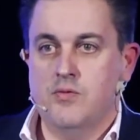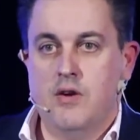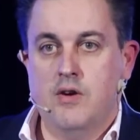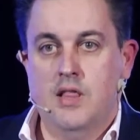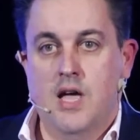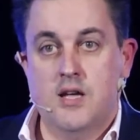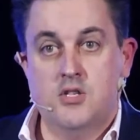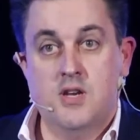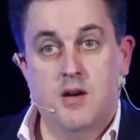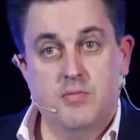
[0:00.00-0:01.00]
Very
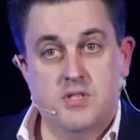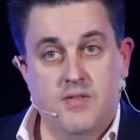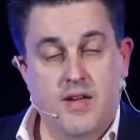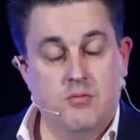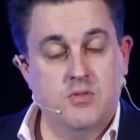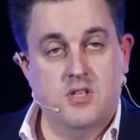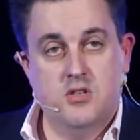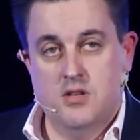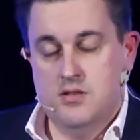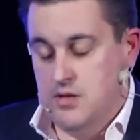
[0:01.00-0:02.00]
large numbers of
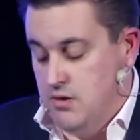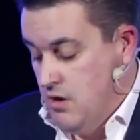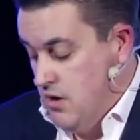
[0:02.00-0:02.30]
acquisitions and